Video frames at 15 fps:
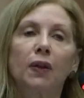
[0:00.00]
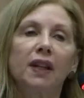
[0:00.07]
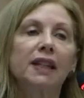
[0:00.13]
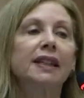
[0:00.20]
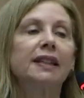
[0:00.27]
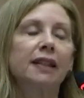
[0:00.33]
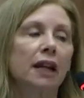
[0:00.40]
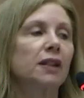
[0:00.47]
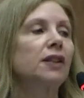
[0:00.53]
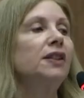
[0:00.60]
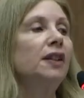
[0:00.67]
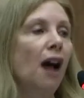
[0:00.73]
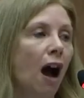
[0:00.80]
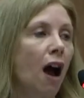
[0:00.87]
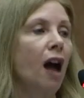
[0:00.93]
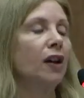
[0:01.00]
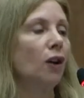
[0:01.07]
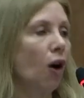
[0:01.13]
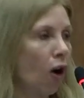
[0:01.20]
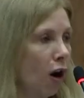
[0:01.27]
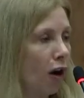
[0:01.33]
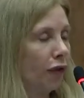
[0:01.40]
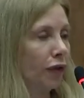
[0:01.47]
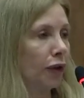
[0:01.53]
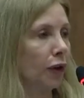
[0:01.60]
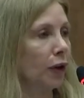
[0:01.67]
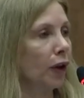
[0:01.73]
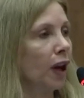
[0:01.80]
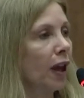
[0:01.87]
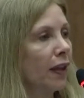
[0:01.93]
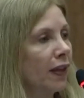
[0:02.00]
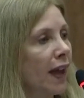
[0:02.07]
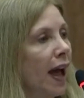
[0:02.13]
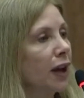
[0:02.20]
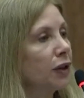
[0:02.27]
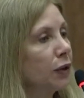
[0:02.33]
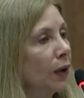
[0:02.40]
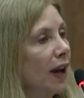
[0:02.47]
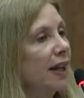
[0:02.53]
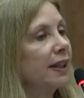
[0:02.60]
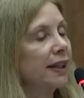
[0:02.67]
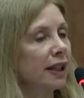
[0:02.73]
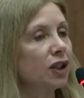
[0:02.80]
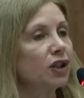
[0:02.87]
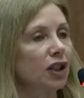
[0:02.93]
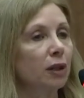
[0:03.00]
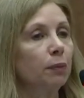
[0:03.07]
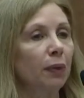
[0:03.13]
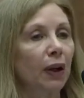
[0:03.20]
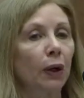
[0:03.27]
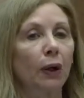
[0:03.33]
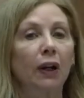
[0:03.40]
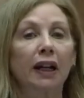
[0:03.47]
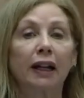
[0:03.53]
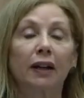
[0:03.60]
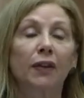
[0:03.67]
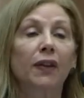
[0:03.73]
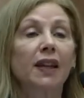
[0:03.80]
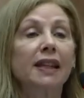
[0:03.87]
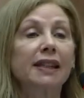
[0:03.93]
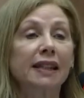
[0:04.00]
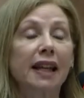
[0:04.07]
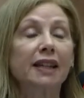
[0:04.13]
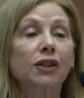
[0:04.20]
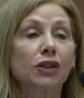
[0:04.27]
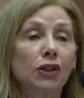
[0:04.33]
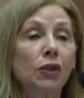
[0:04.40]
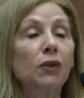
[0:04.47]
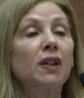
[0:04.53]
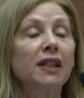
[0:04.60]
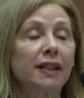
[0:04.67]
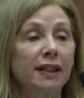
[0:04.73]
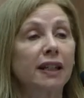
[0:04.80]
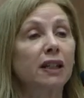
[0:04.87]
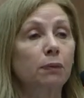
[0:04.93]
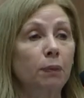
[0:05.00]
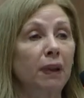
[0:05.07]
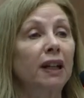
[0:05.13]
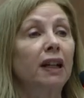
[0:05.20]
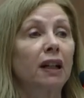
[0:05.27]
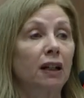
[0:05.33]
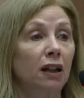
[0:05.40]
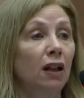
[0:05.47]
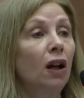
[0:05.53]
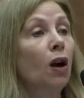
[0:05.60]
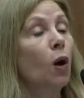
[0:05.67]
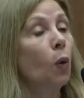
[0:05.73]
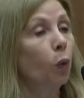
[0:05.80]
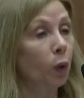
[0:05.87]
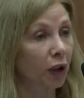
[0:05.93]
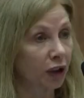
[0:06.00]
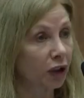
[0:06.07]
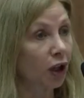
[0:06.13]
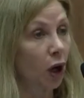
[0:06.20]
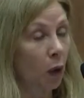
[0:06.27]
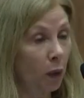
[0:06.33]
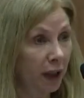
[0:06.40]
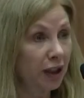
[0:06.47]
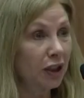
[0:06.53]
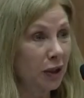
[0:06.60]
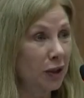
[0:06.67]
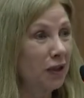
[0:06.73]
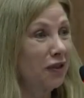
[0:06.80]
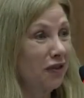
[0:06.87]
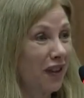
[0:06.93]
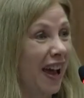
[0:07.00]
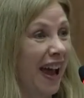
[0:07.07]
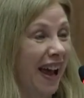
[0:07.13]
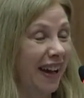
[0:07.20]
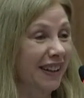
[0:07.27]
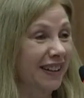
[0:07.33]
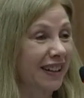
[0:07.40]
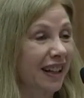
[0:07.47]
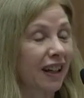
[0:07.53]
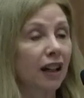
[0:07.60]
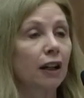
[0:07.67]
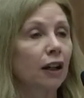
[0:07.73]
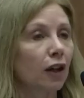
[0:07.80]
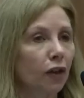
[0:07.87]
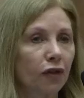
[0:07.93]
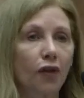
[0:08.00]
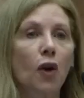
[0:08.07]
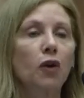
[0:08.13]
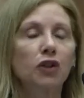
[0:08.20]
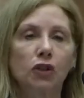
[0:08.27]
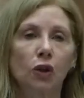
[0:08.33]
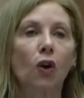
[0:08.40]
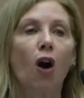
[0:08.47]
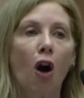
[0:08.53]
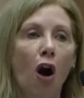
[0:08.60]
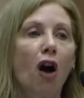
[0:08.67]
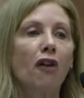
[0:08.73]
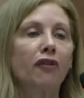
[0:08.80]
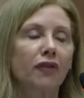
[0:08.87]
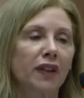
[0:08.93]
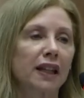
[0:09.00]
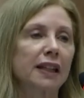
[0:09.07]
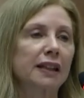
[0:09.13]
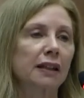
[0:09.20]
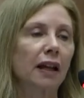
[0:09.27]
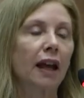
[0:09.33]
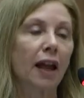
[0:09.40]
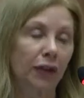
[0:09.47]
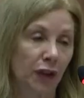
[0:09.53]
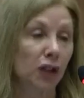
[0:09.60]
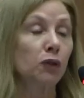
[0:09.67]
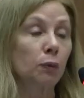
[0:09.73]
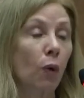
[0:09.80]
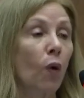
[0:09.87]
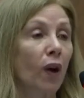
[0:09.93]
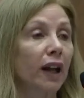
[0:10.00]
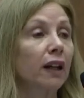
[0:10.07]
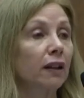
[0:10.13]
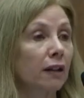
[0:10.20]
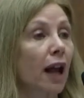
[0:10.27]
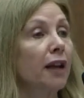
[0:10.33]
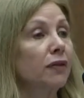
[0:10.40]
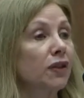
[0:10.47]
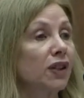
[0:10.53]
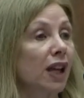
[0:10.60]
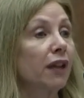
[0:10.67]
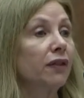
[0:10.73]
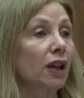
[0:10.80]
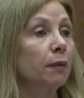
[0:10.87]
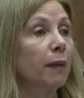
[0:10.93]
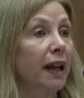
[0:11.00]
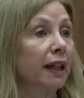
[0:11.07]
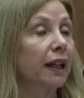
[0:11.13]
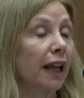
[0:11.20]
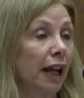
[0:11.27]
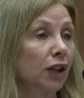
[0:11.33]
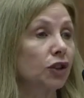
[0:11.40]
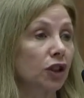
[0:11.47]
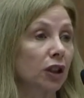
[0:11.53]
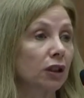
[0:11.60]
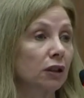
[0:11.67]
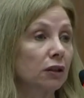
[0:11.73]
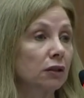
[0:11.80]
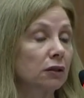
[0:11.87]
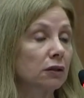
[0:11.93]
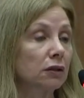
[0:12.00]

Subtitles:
This does not offer that transition period. As soon as this bill would go into effect, folks are off this, at this point, life-saving medication.